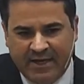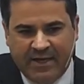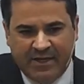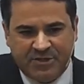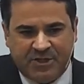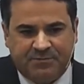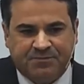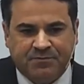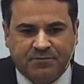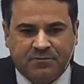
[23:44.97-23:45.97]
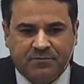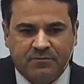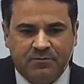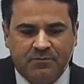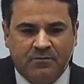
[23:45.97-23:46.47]
and but when man enters
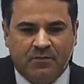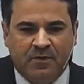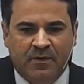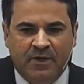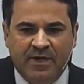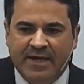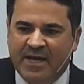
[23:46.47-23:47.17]
into the church